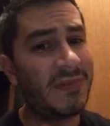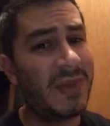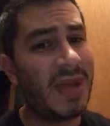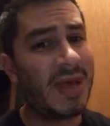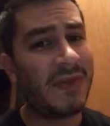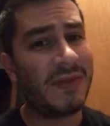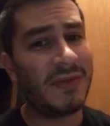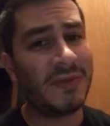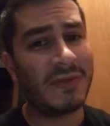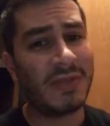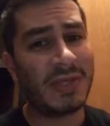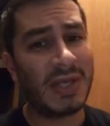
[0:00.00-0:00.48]

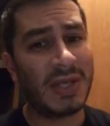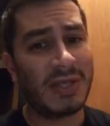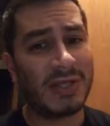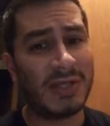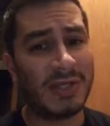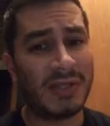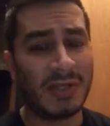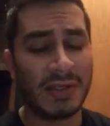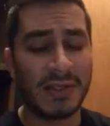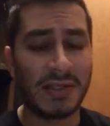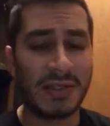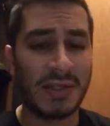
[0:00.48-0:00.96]
Matthew
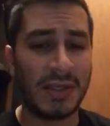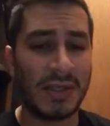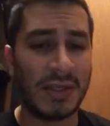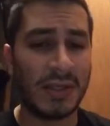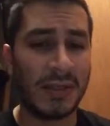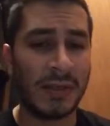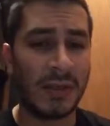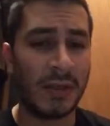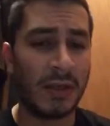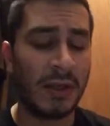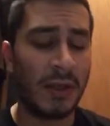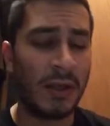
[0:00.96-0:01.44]

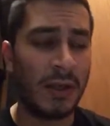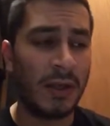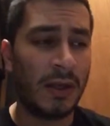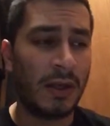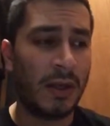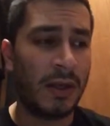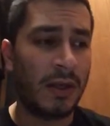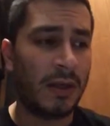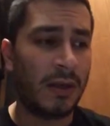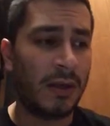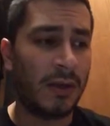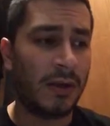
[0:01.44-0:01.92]
10:16,
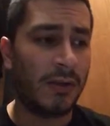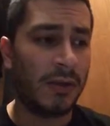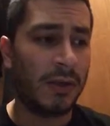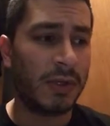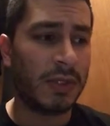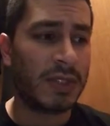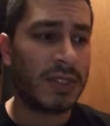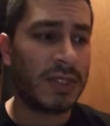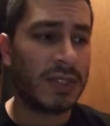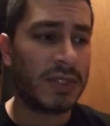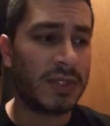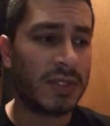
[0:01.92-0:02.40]

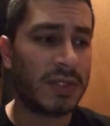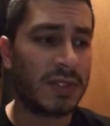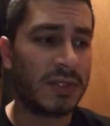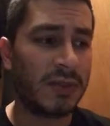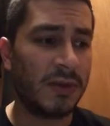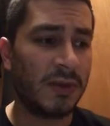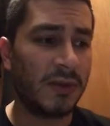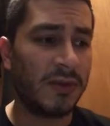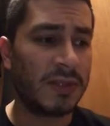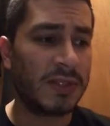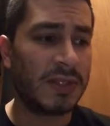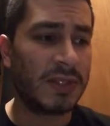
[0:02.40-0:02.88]
where Jesus
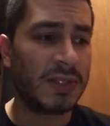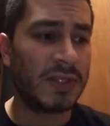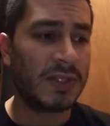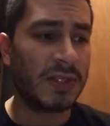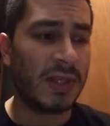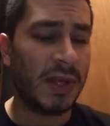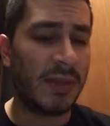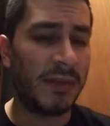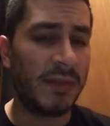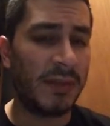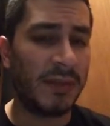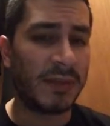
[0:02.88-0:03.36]
told his
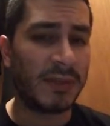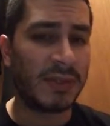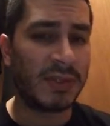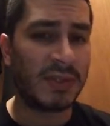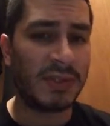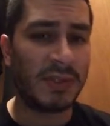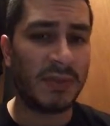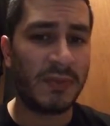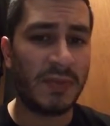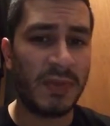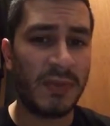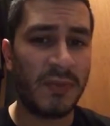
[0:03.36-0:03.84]
disciples
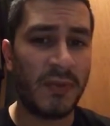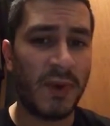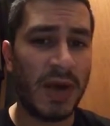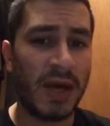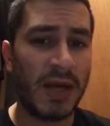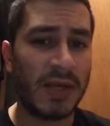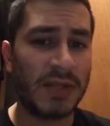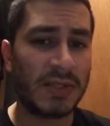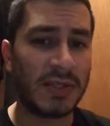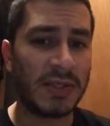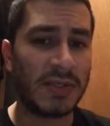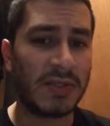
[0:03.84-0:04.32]
to be
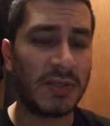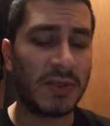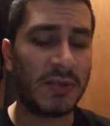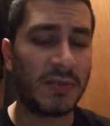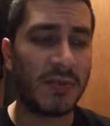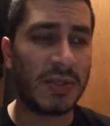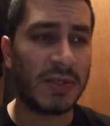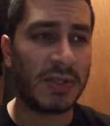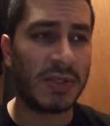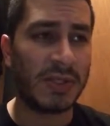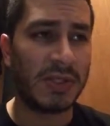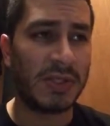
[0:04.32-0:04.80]
wise as
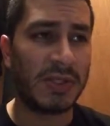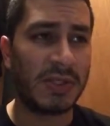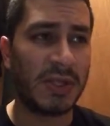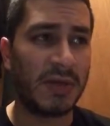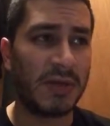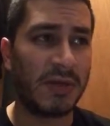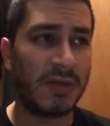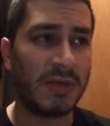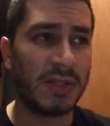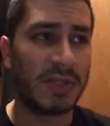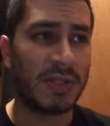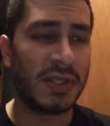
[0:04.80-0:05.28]
serpents and
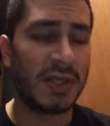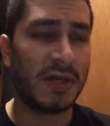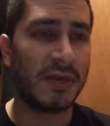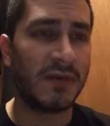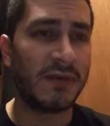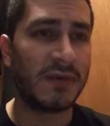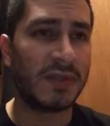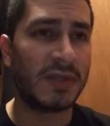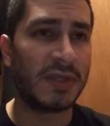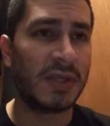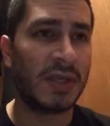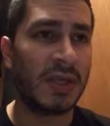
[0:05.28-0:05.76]
gentle as
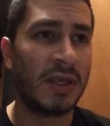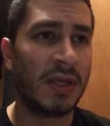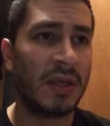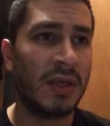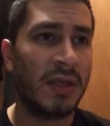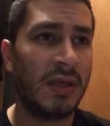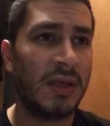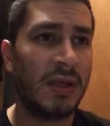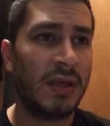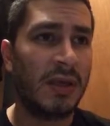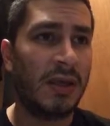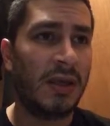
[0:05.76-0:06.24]
doves.
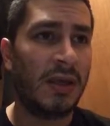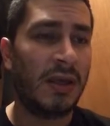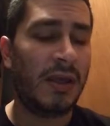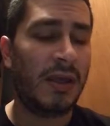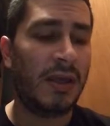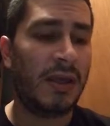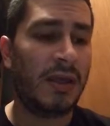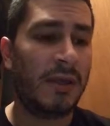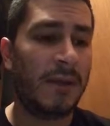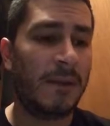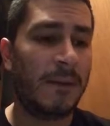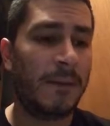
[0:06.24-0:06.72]

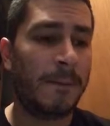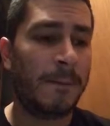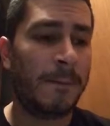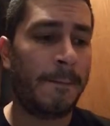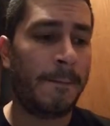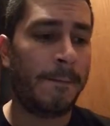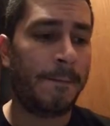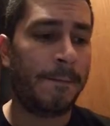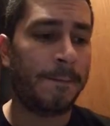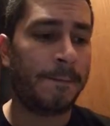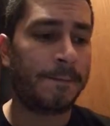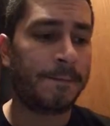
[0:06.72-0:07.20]
And
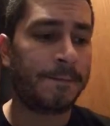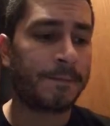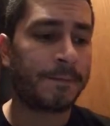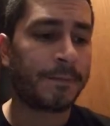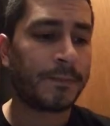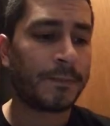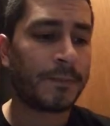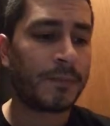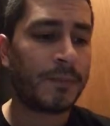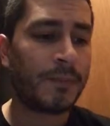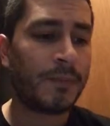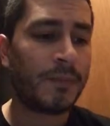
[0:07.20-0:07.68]

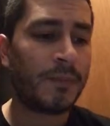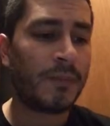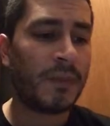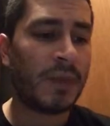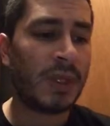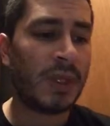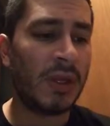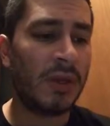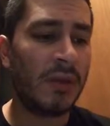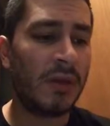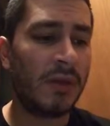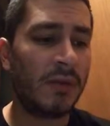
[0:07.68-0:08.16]

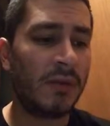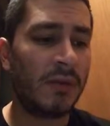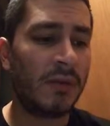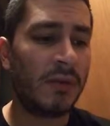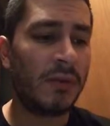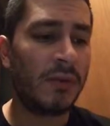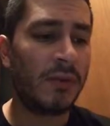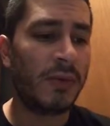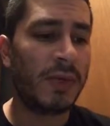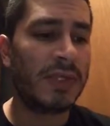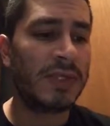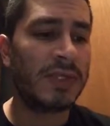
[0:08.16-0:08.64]

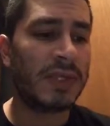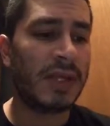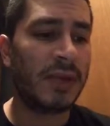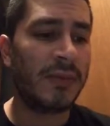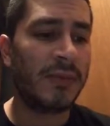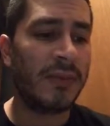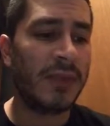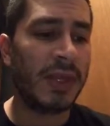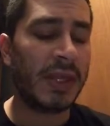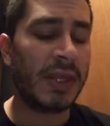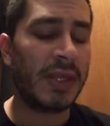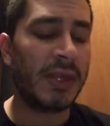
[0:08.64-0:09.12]
the reason
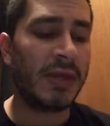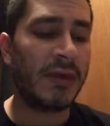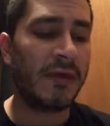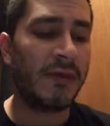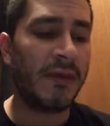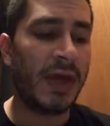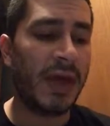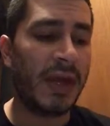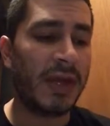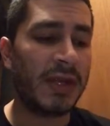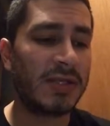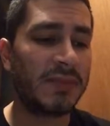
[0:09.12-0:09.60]
I'm thinking of
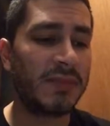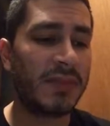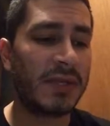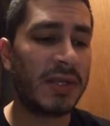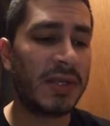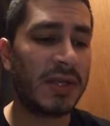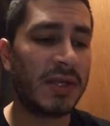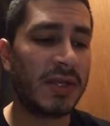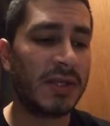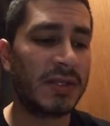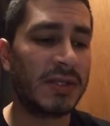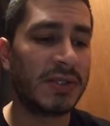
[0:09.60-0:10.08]
that is
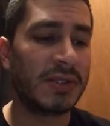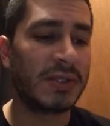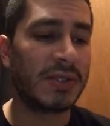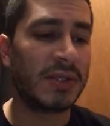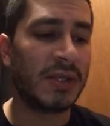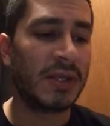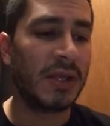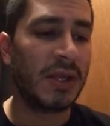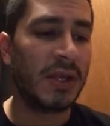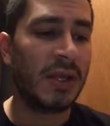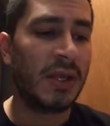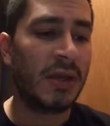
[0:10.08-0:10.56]
because
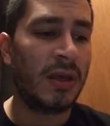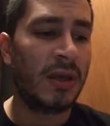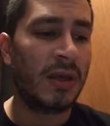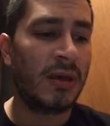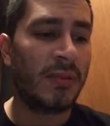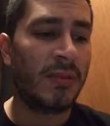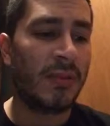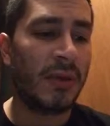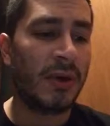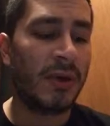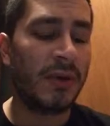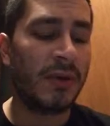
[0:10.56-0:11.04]

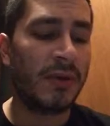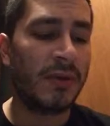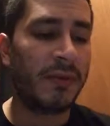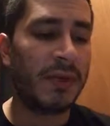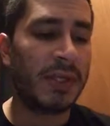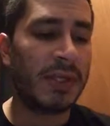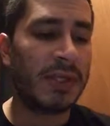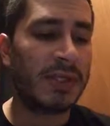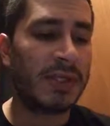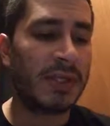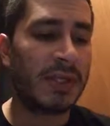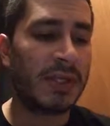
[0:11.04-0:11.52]
part of the
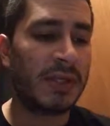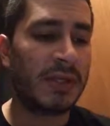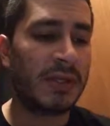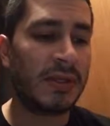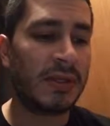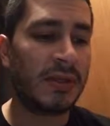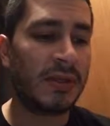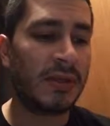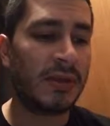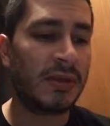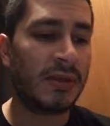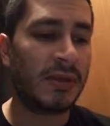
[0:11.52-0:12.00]

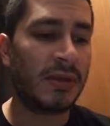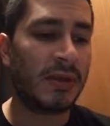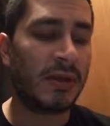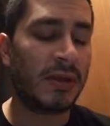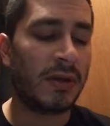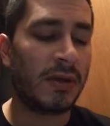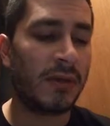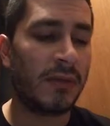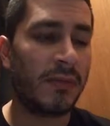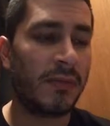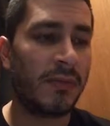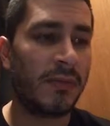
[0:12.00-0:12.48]
reason
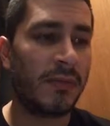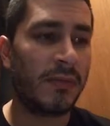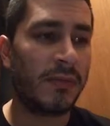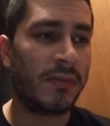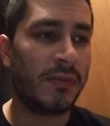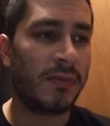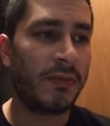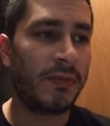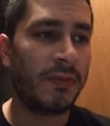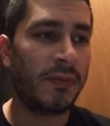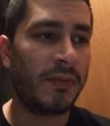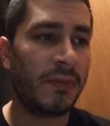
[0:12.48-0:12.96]
I'm
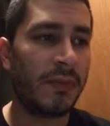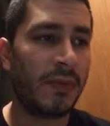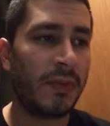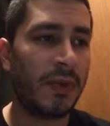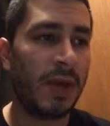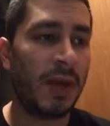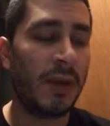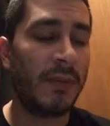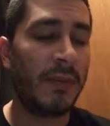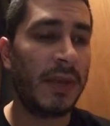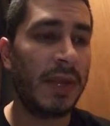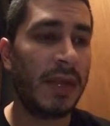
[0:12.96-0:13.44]

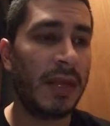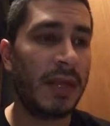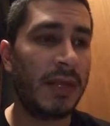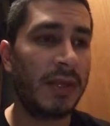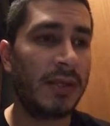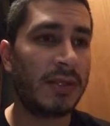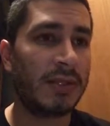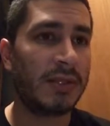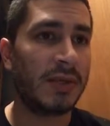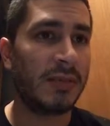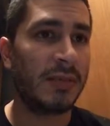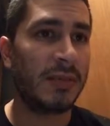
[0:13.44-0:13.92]

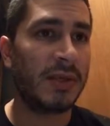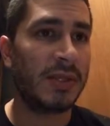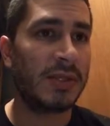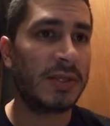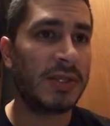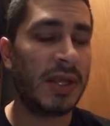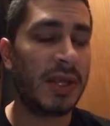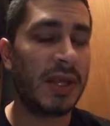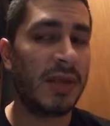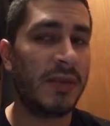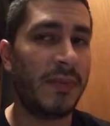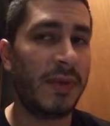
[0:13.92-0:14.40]
getting some of
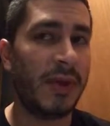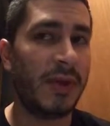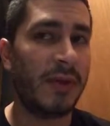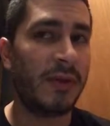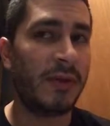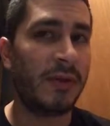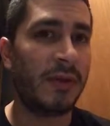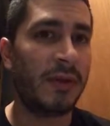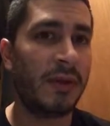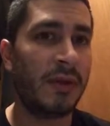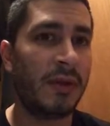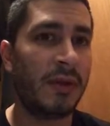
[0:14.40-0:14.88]
this hate mail